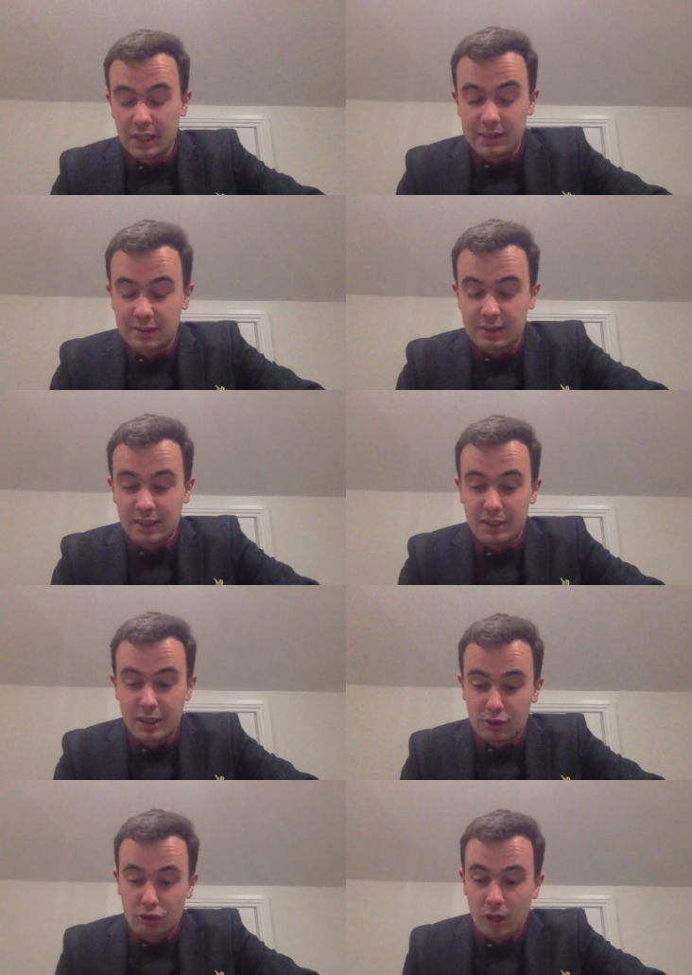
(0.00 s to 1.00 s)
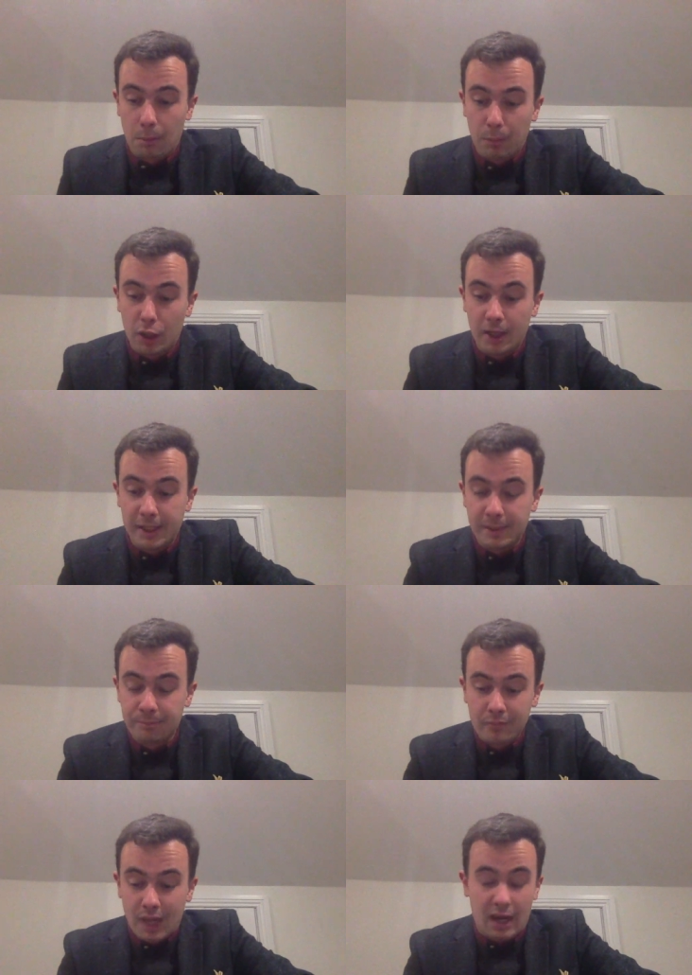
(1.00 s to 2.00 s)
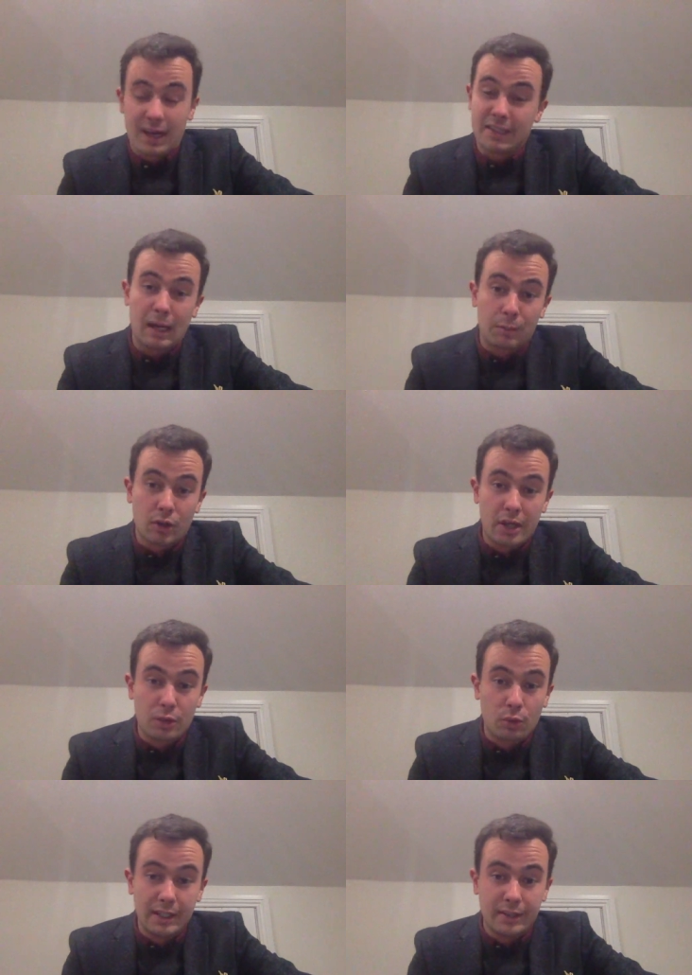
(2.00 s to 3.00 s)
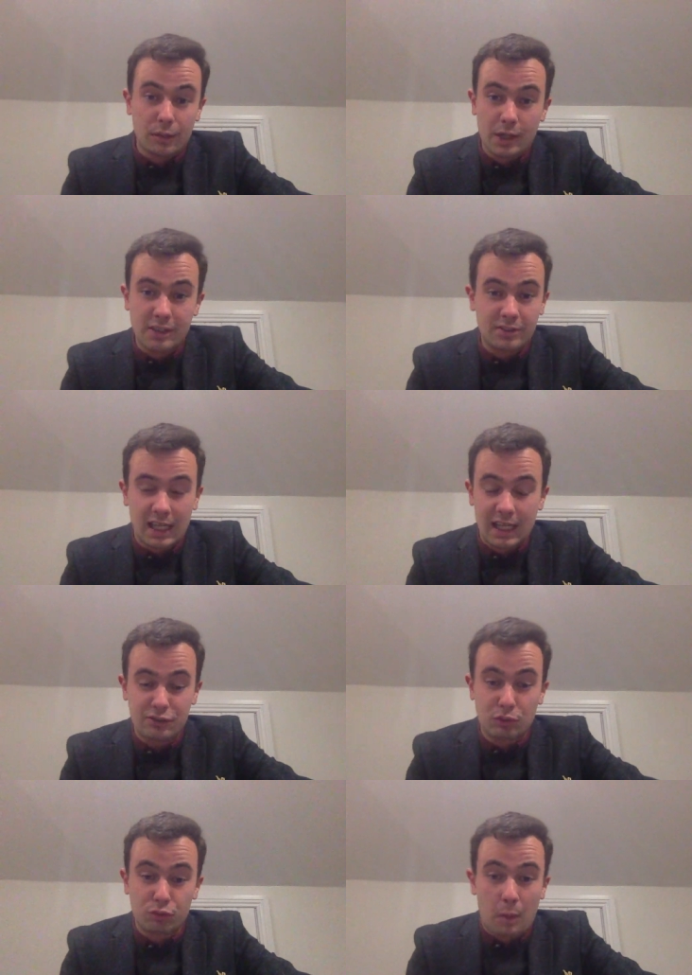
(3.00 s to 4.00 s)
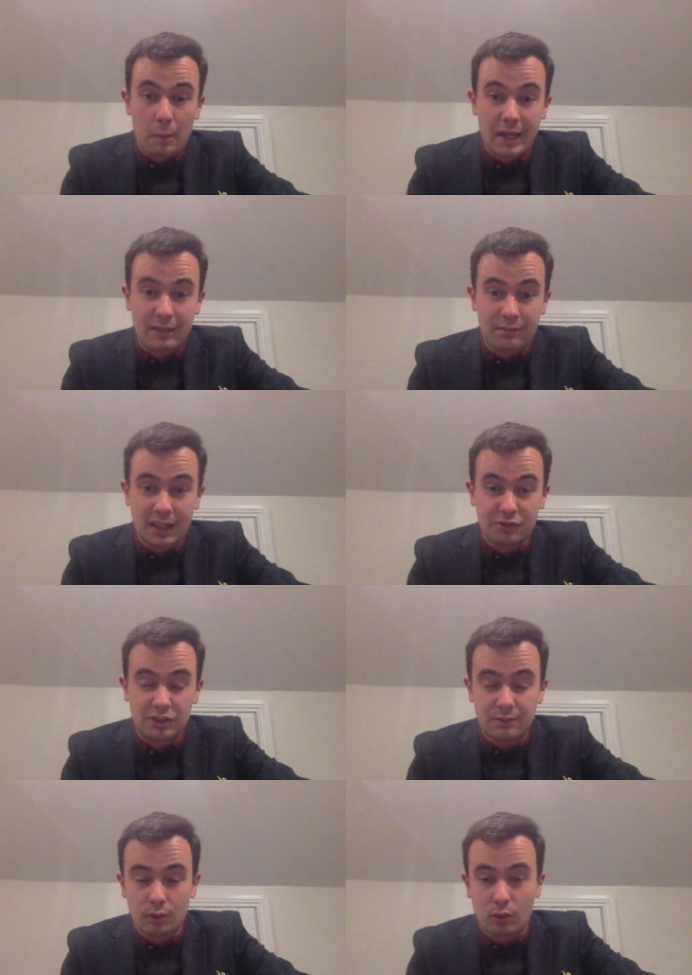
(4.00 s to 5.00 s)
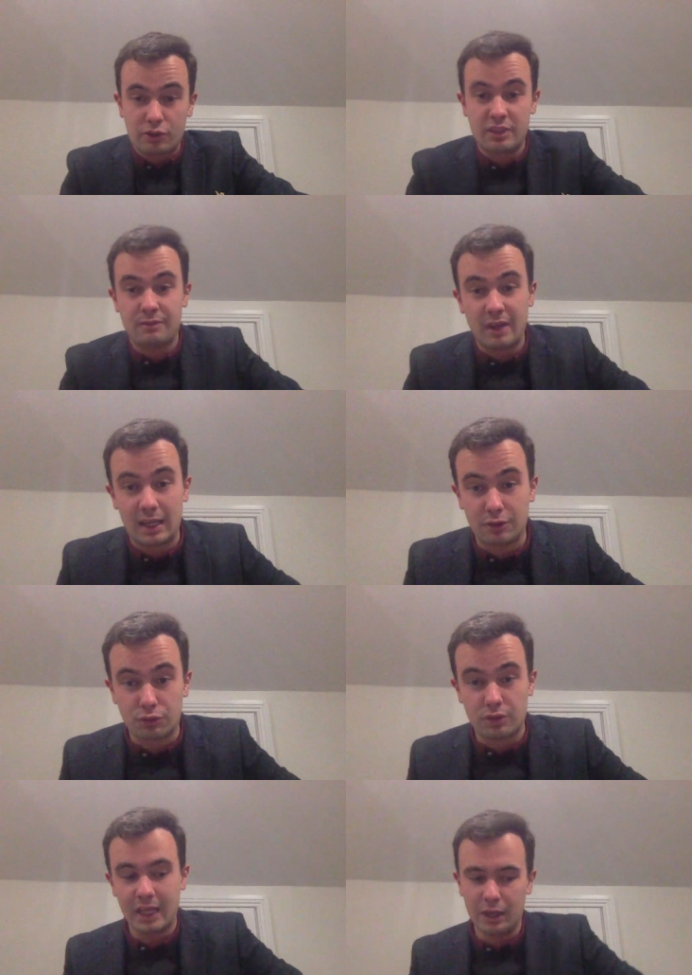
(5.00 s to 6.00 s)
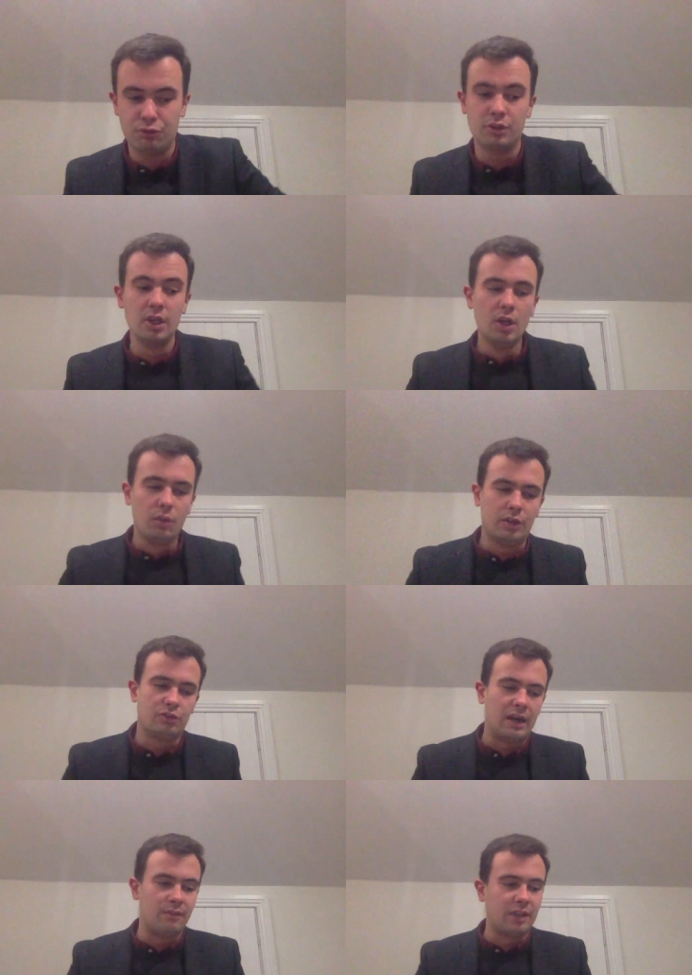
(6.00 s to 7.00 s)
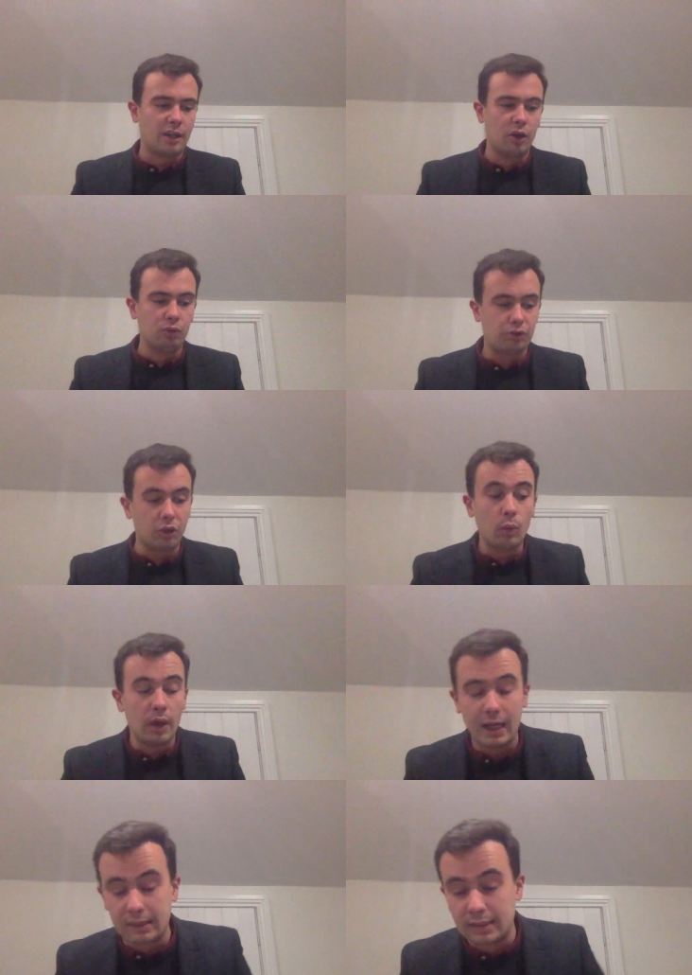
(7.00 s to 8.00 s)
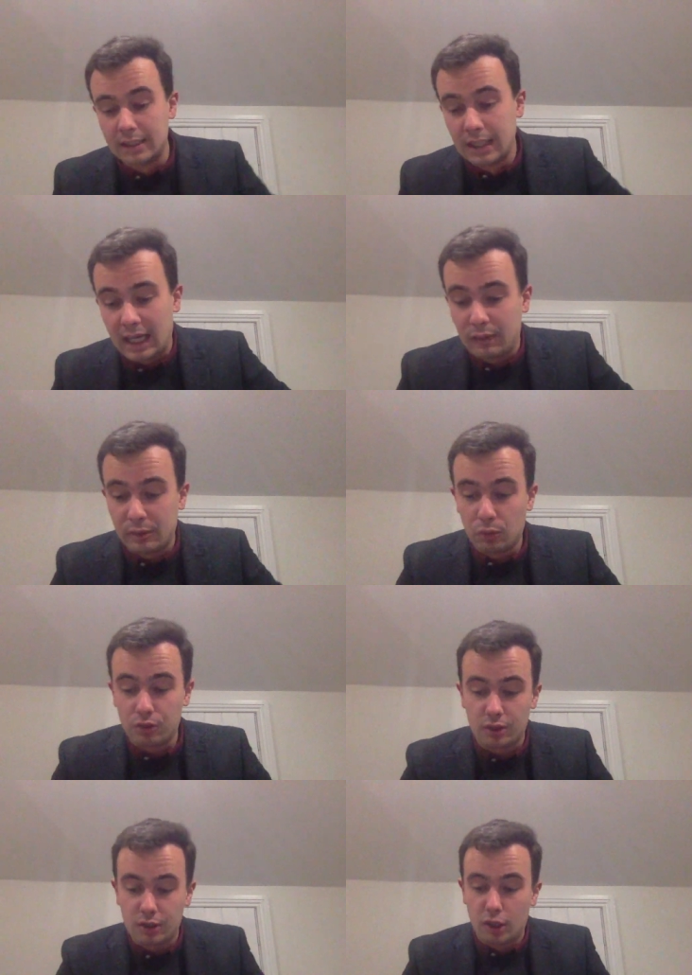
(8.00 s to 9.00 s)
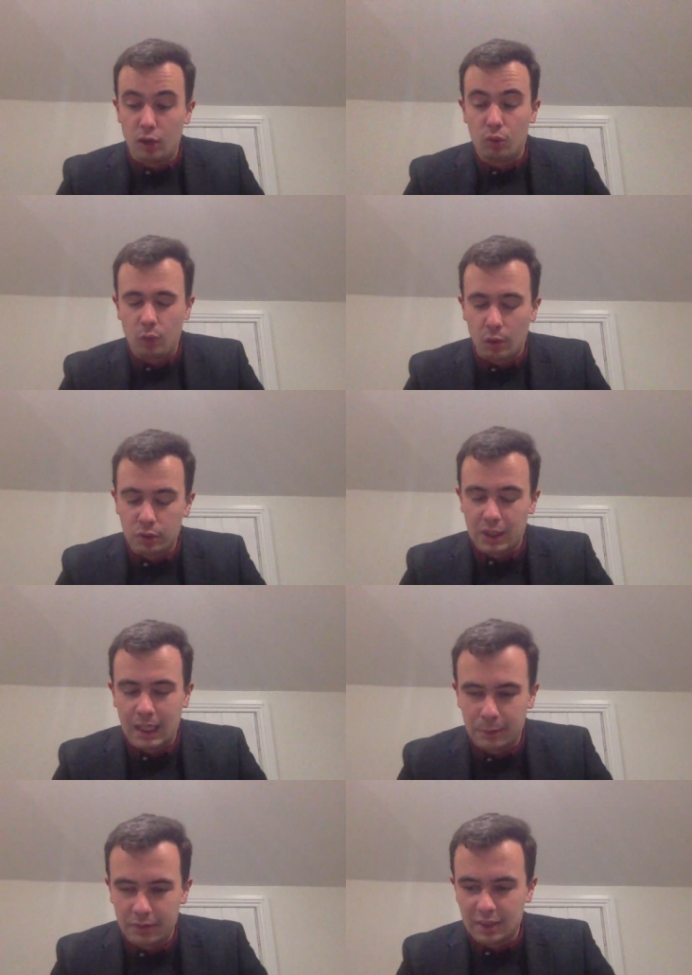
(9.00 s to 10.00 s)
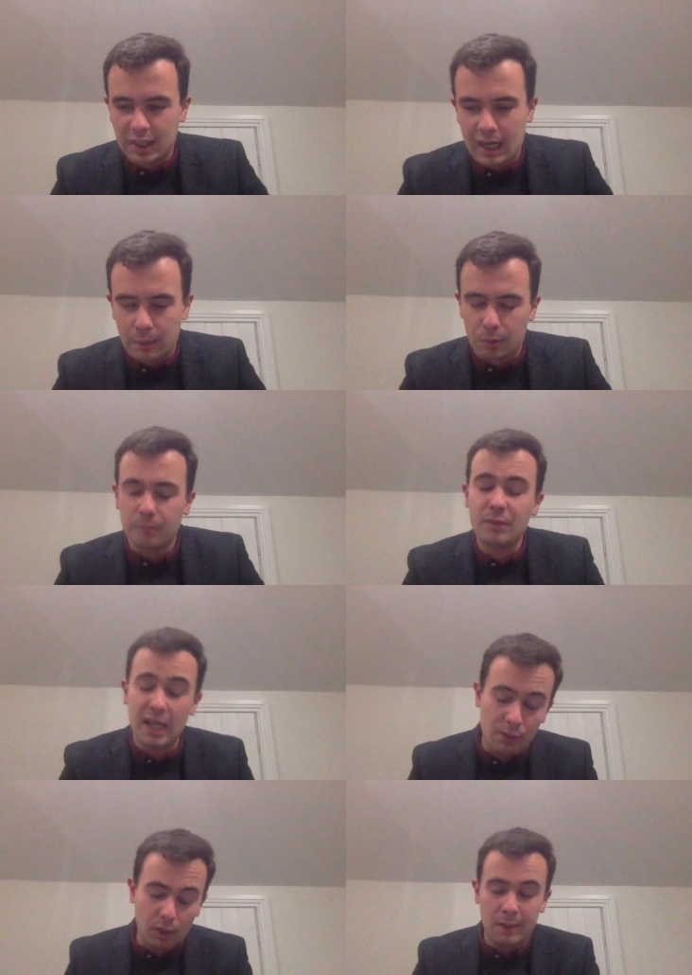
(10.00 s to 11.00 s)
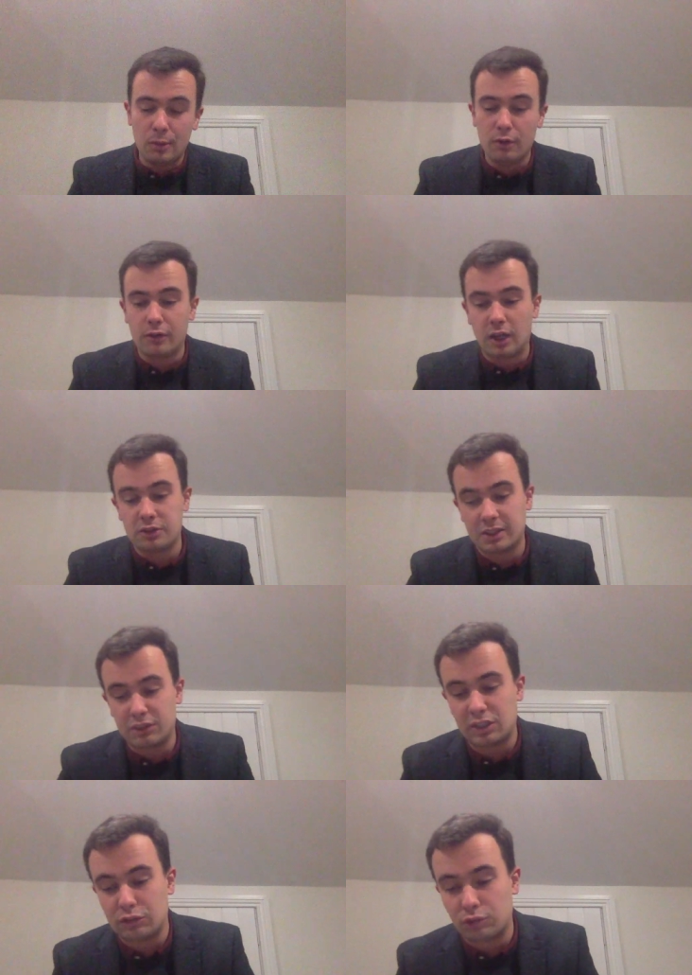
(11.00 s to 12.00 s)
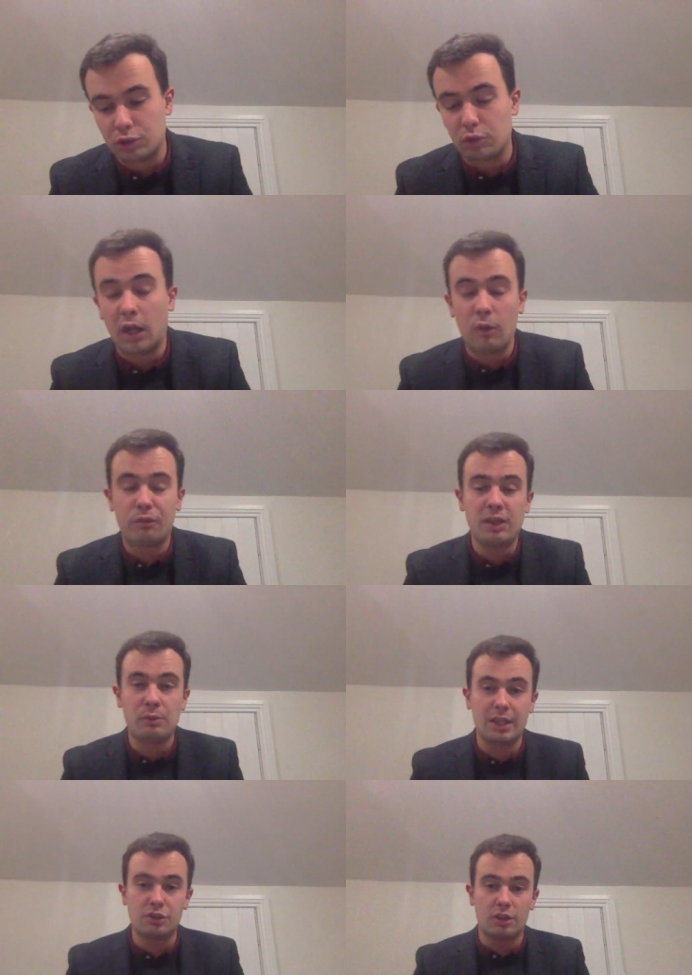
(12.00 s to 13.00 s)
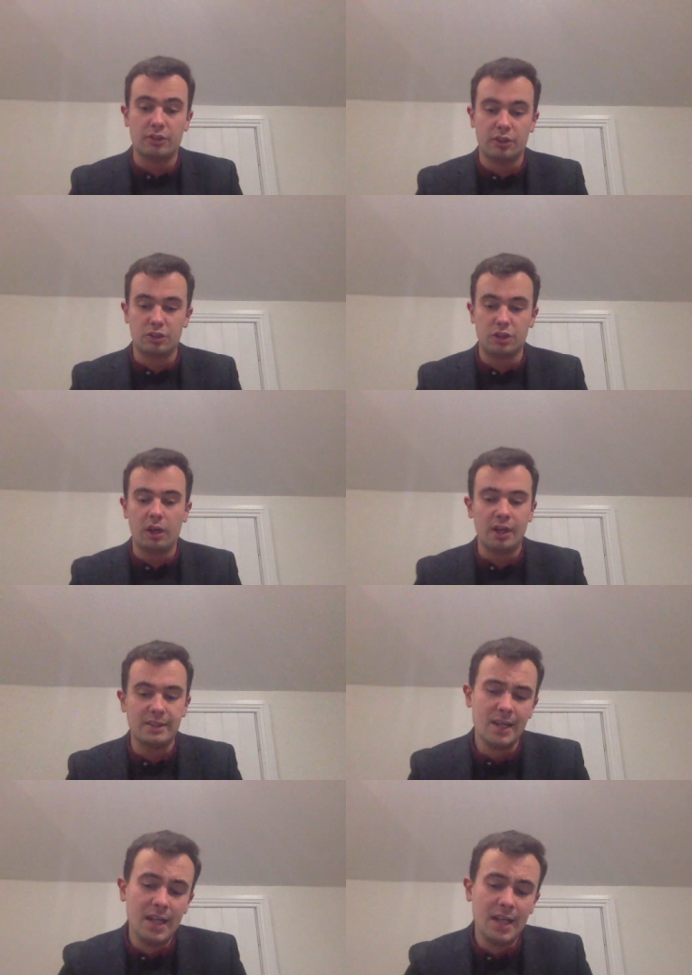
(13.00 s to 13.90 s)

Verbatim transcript: race in years gone by. I had Cabaret Queen in the race last year, was my main fancy for it. She fell at three out when travelling oh so well. Uh, we wouldn't have known what would have happened there. But anyway, moving on to this year's renewal. Hopefully we can turn the tide.